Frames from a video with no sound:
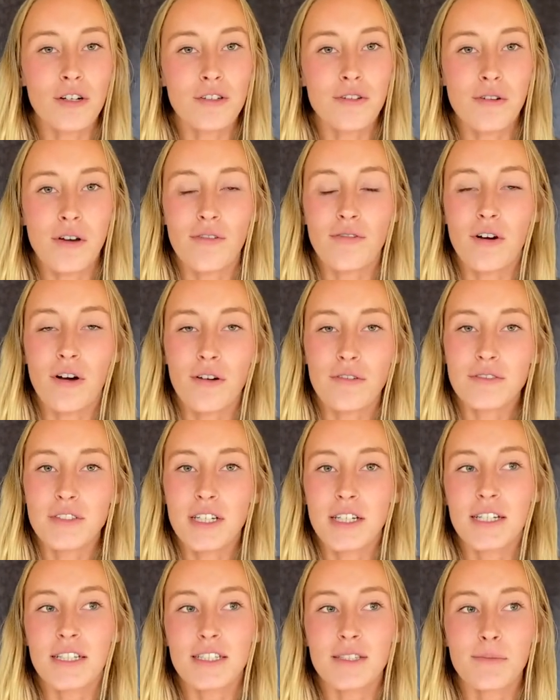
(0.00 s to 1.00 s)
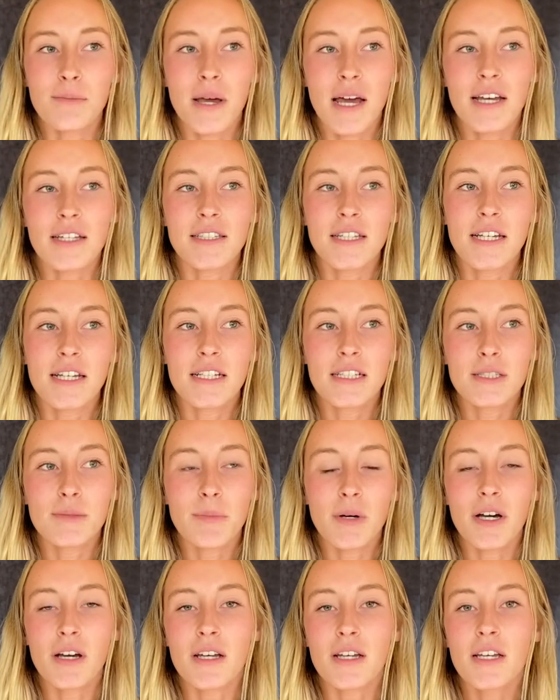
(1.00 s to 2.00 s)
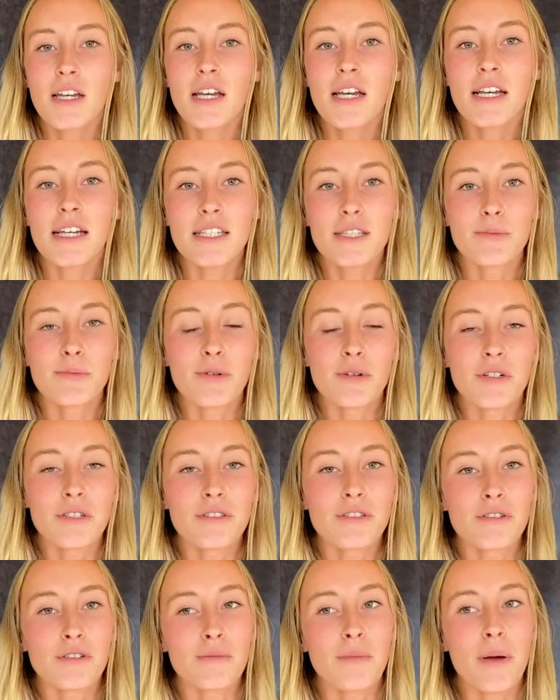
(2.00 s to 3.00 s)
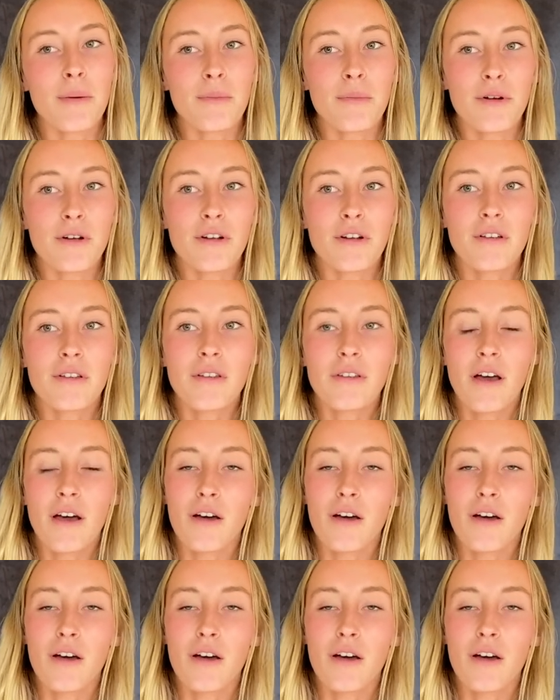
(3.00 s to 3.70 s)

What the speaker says: You have off days and bad days, but it's important to remember